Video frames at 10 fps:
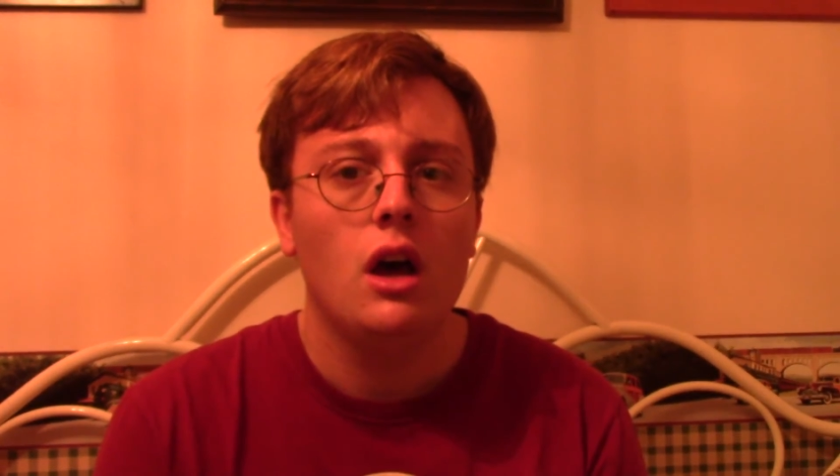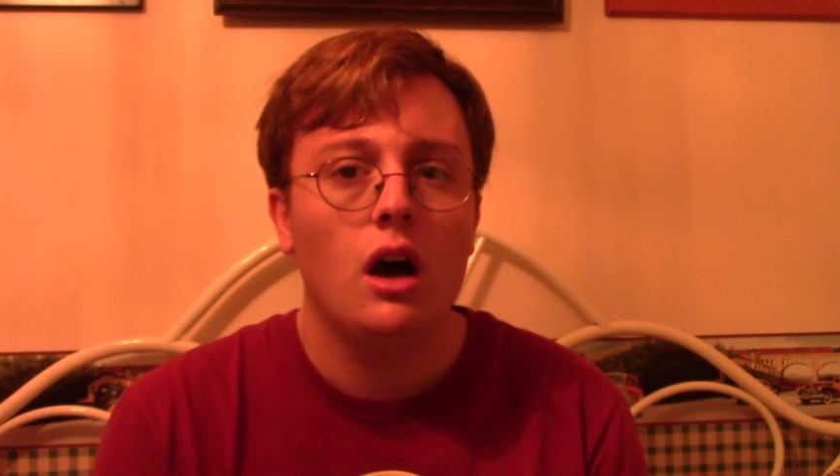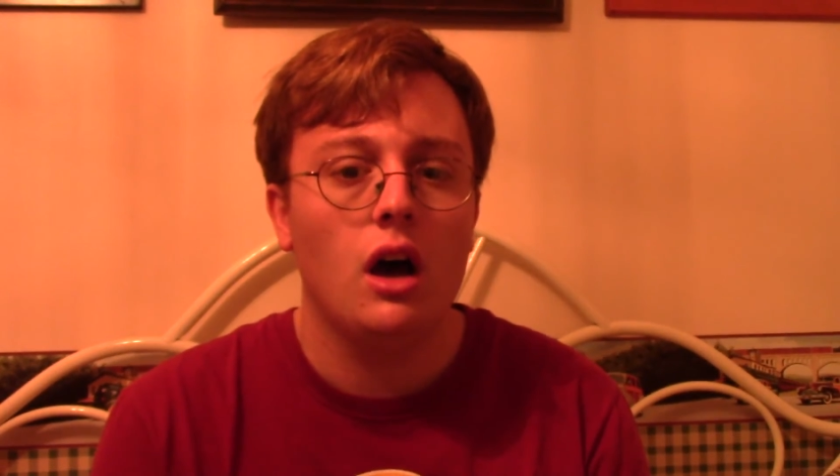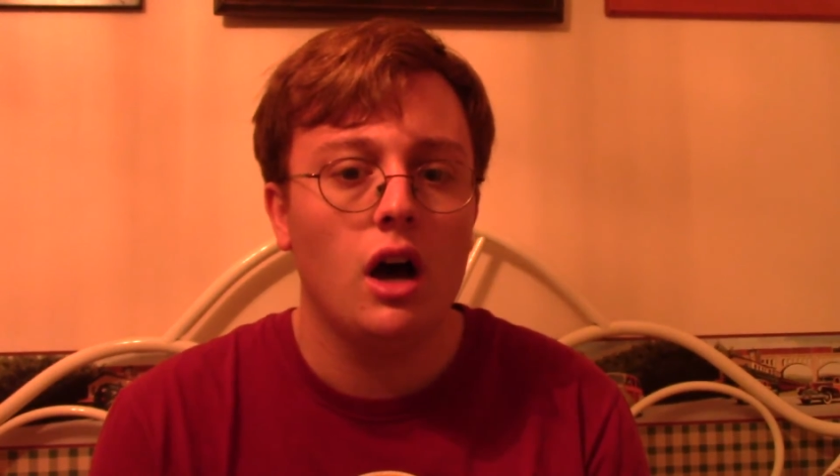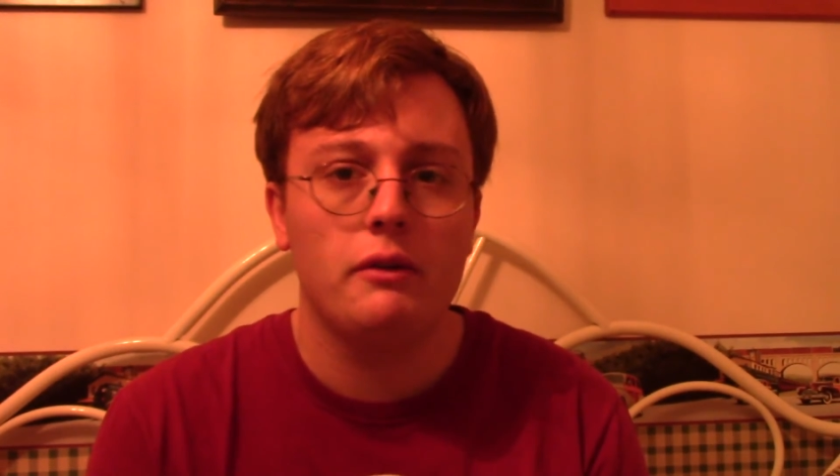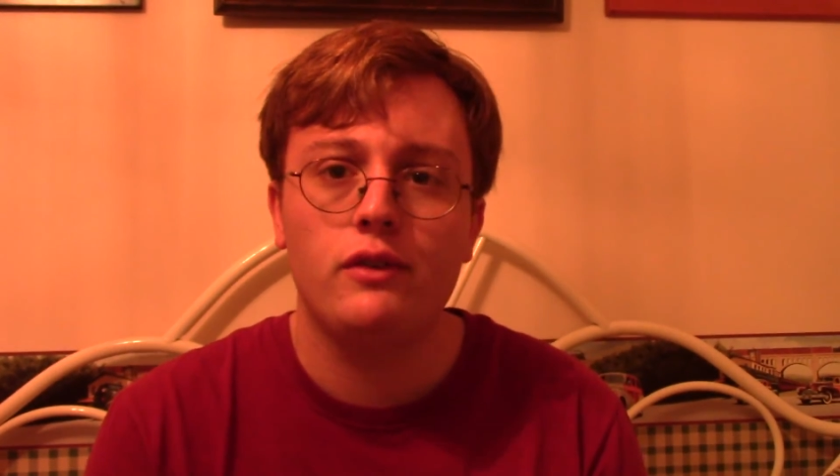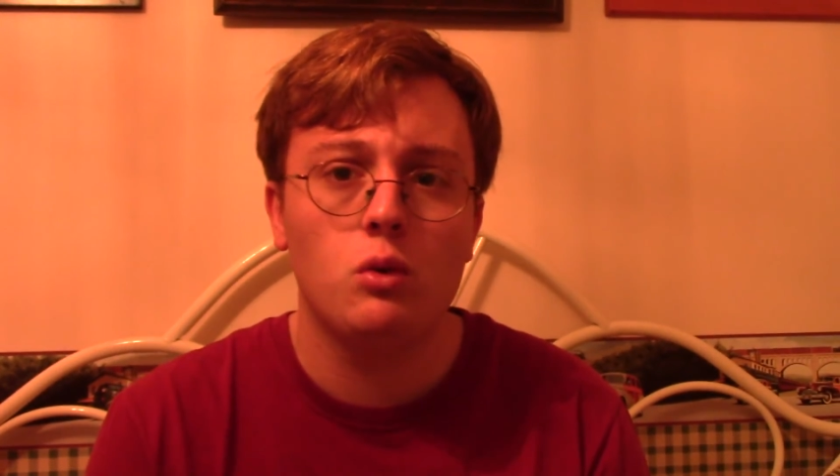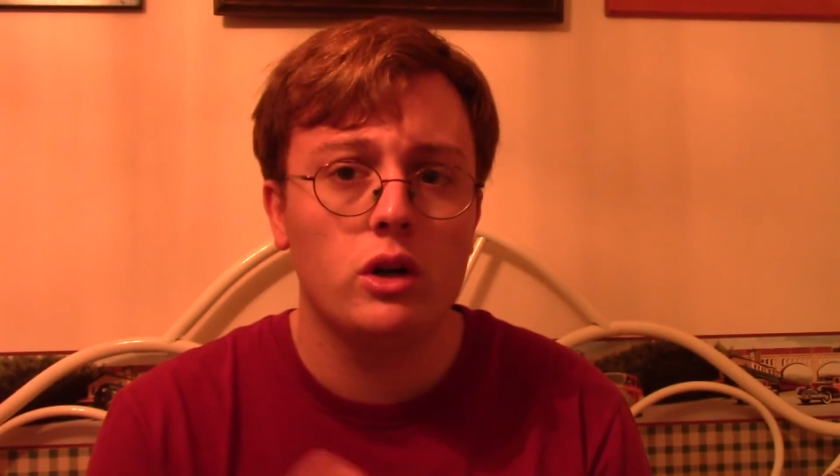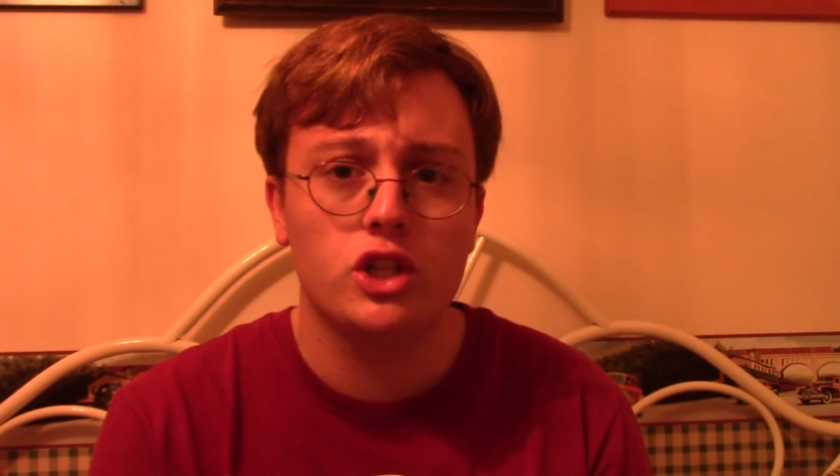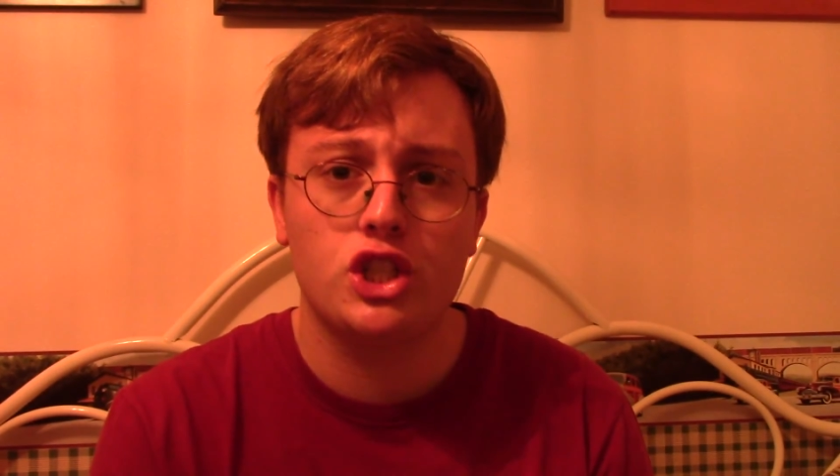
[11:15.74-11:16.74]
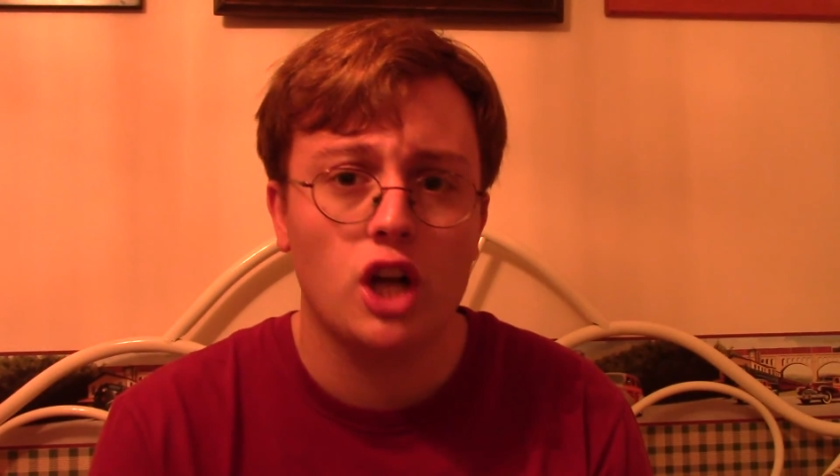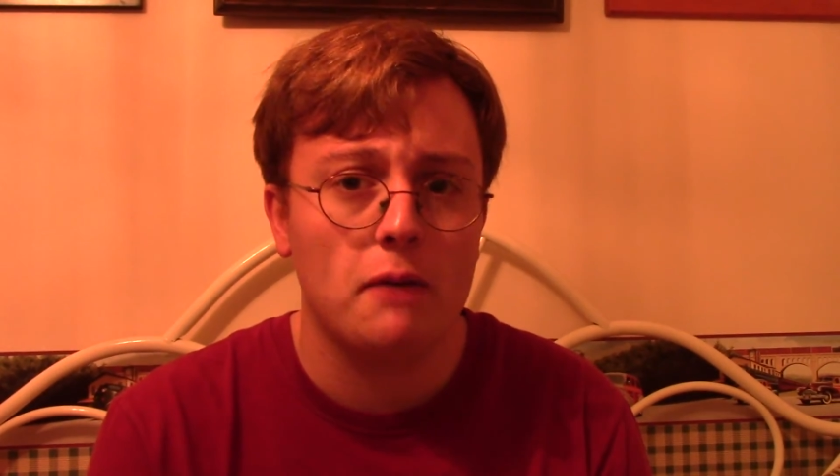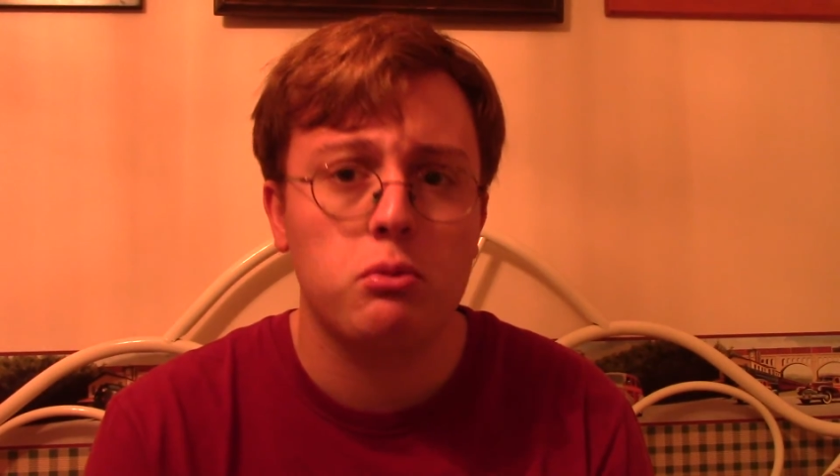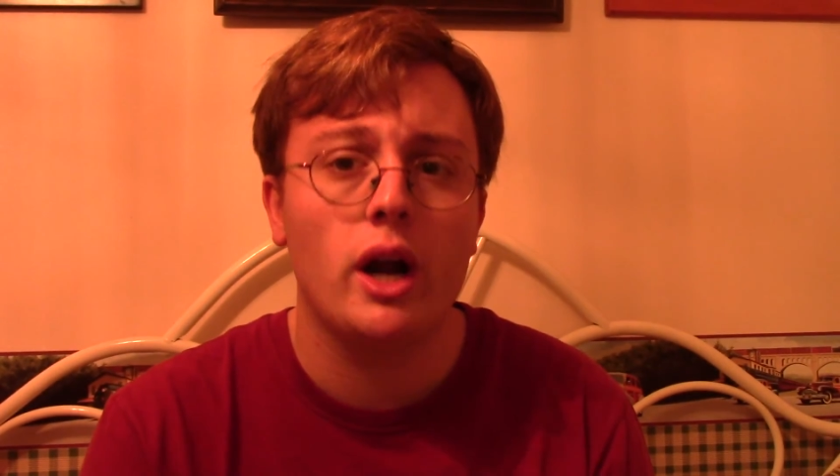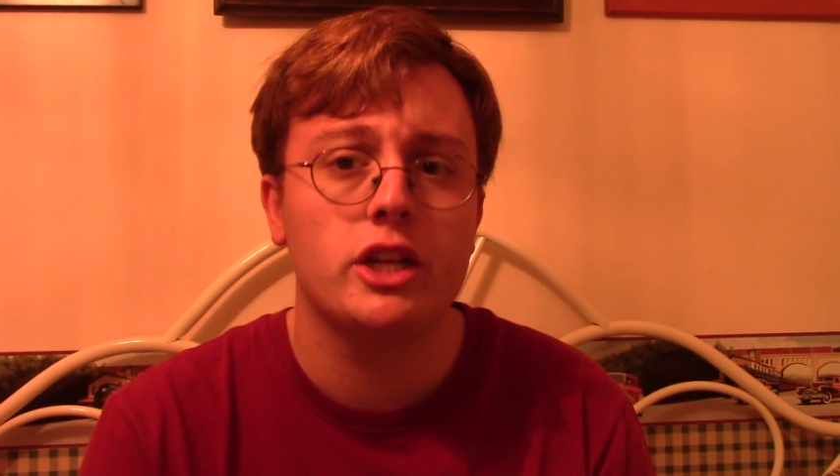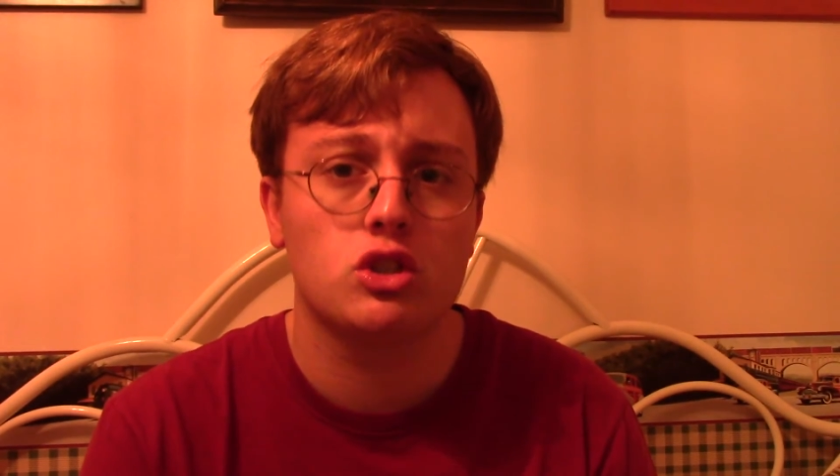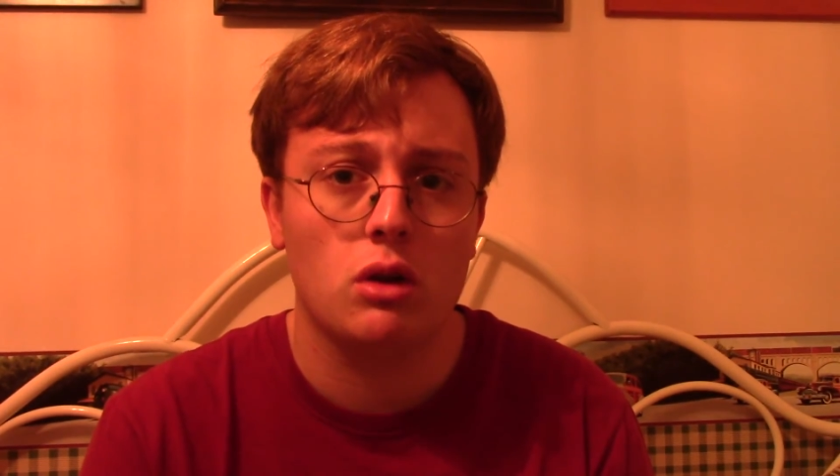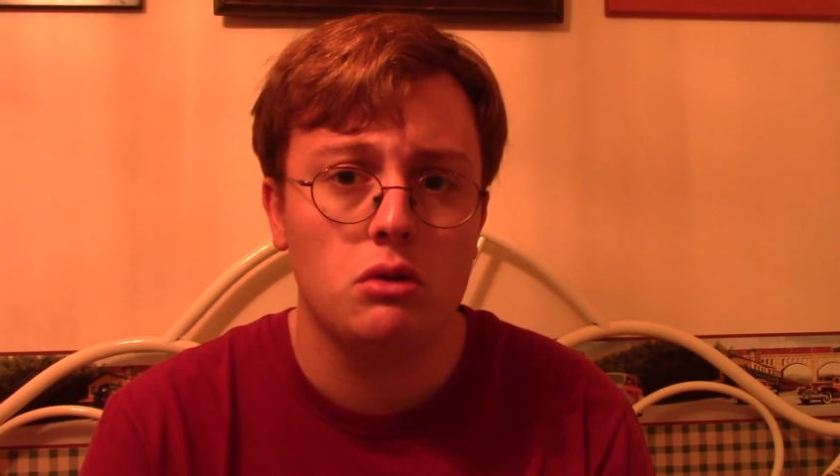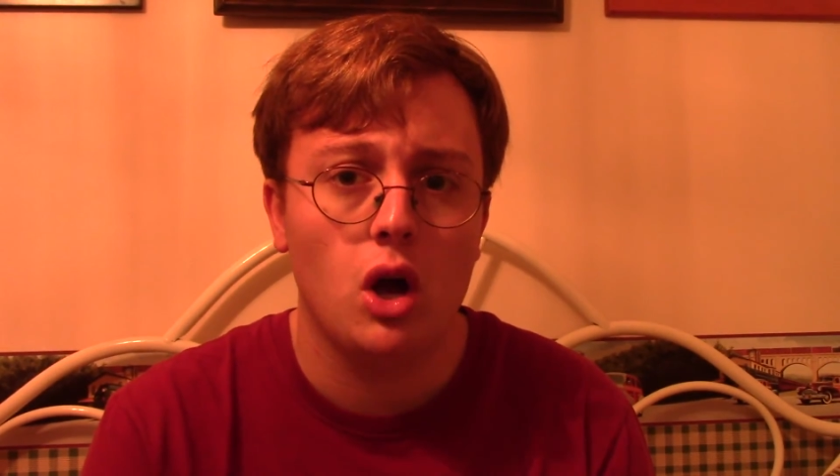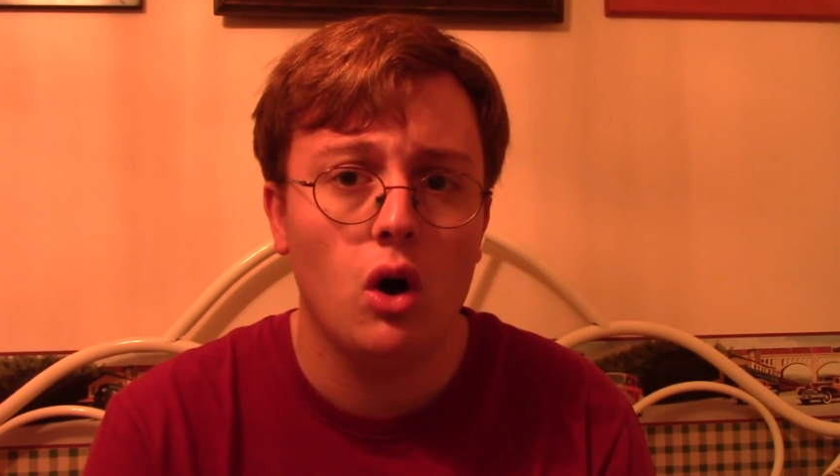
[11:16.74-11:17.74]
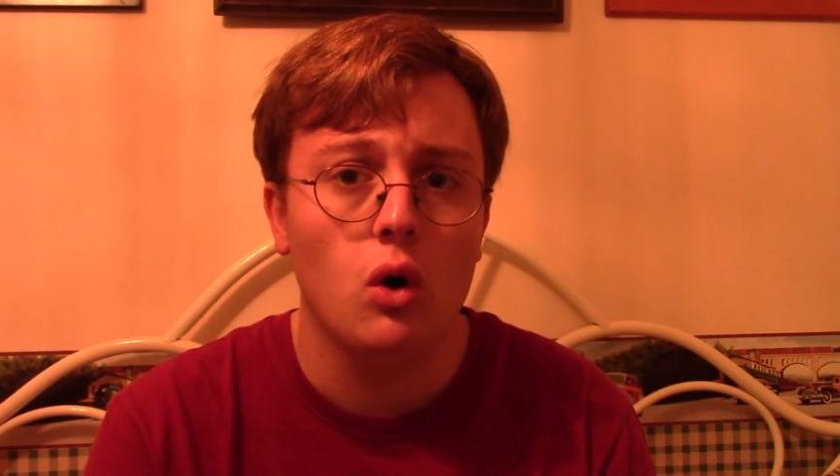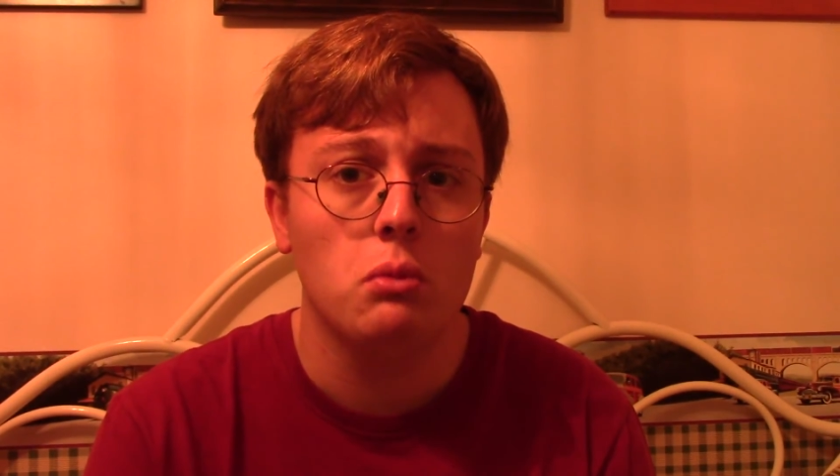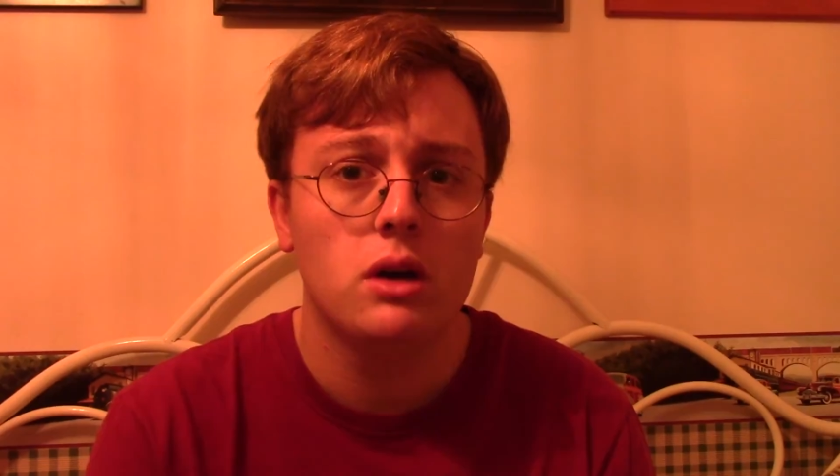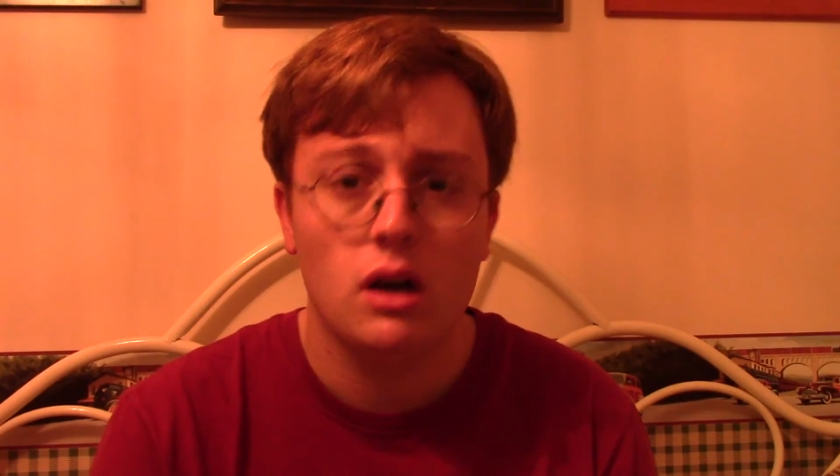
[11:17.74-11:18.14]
if you want to shop right at your own home.